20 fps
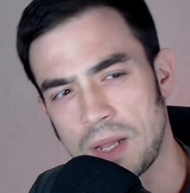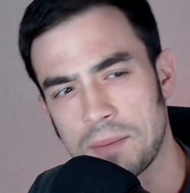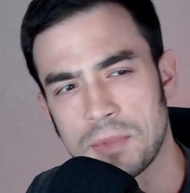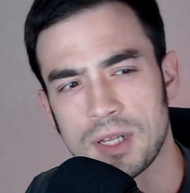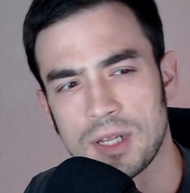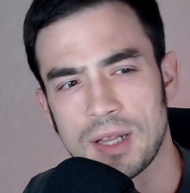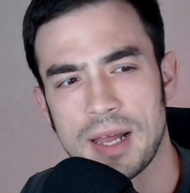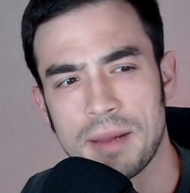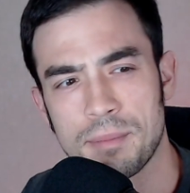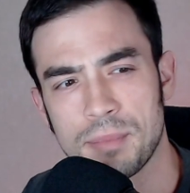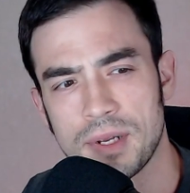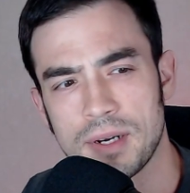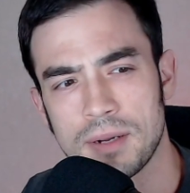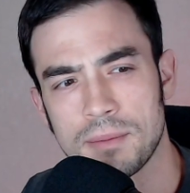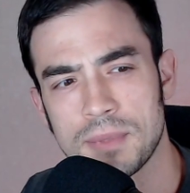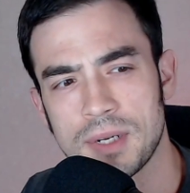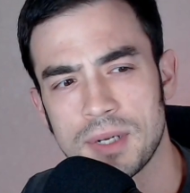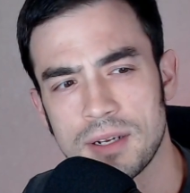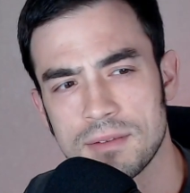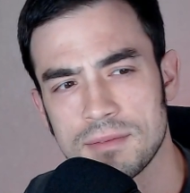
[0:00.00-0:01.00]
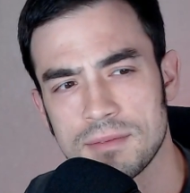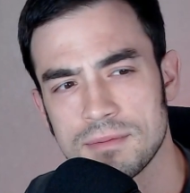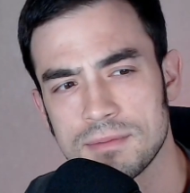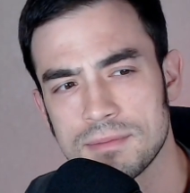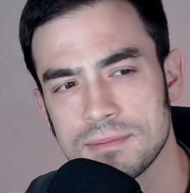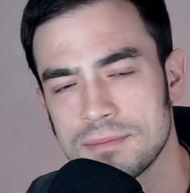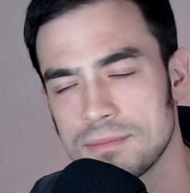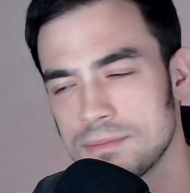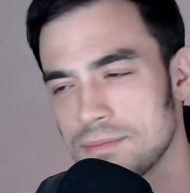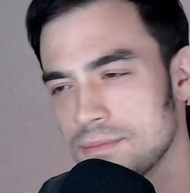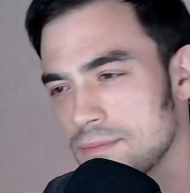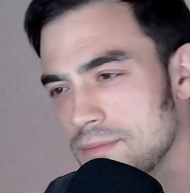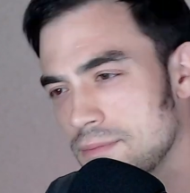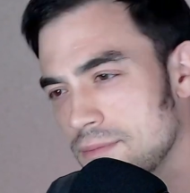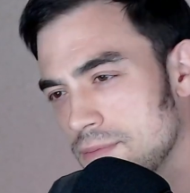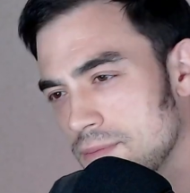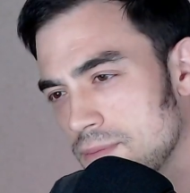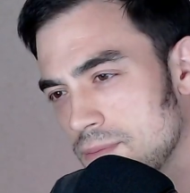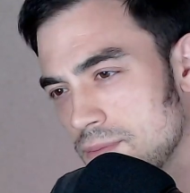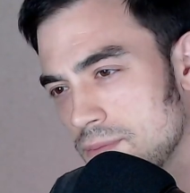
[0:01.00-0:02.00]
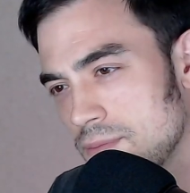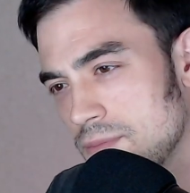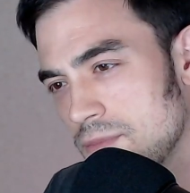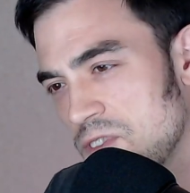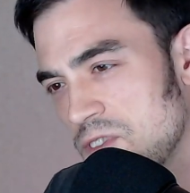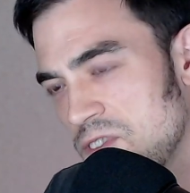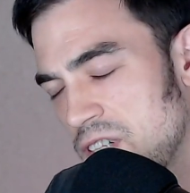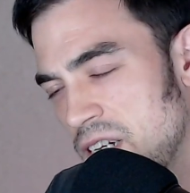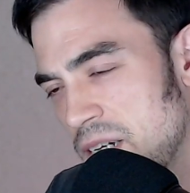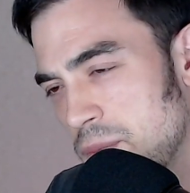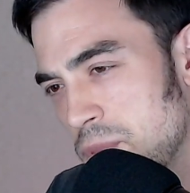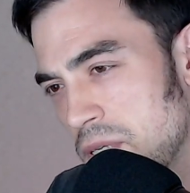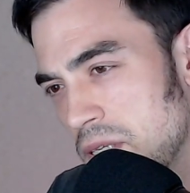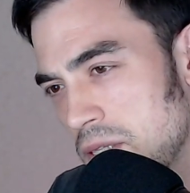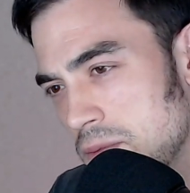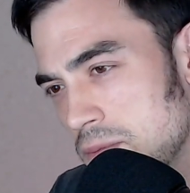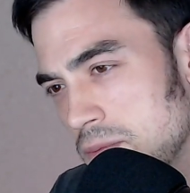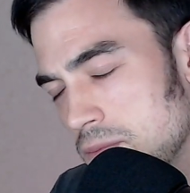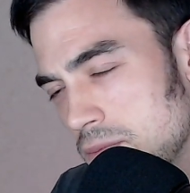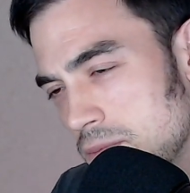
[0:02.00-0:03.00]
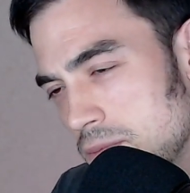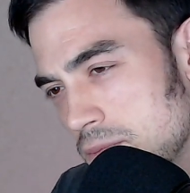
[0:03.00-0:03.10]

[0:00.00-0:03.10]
I'm clapping. I'm not fapping.